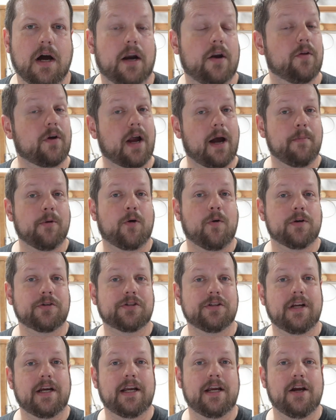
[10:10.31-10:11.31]
Another common
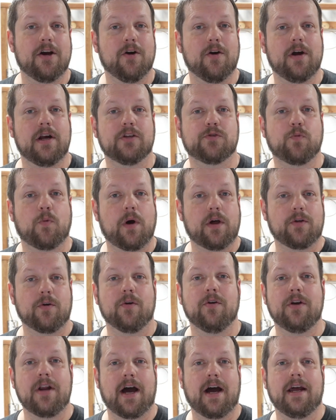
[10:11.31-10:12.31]
question I hear is whether
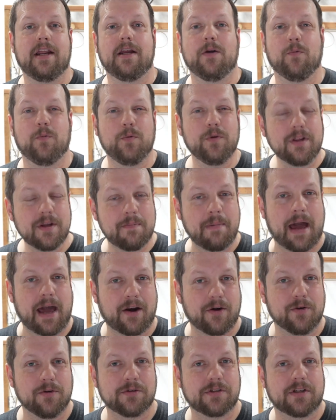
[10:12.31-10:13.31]
or not it really
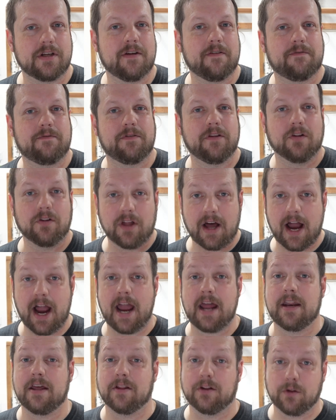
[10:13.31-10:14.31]
matters if the
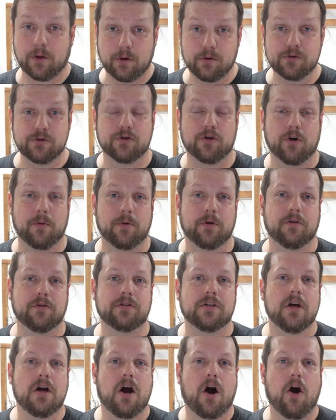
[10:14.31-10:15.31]
line and the load
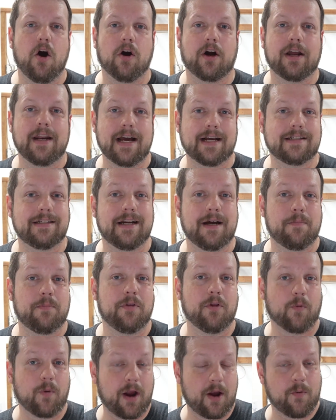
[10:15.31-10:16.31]
terminals are connected up
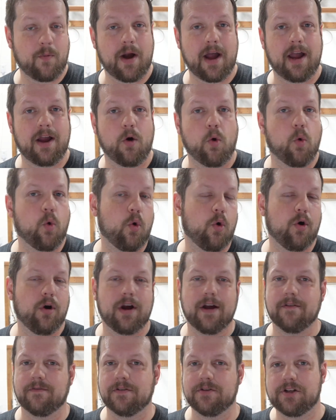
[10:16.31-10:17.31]
in the right way or
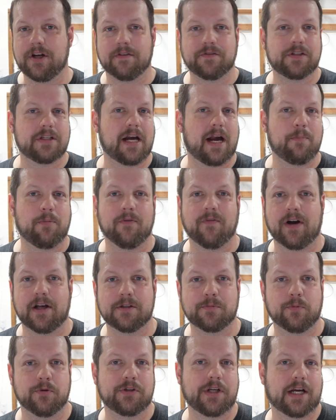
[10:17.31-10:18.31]
if the GFCI
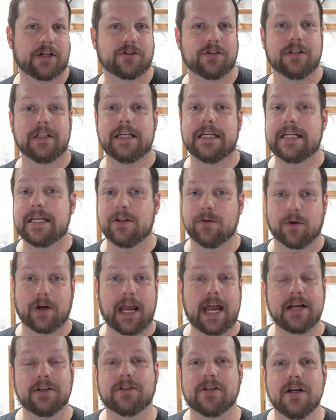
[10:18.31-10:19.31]
provides protection in either
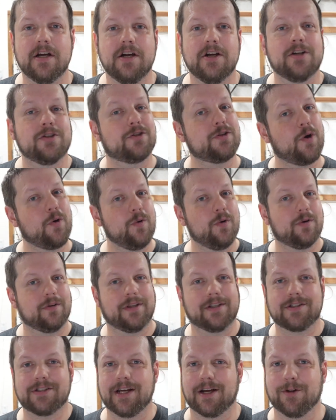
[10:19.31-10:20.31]
case. So
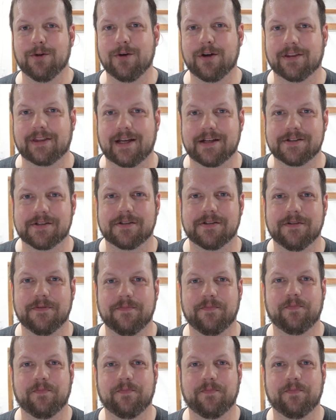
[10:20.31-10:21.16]
let's take a look at this.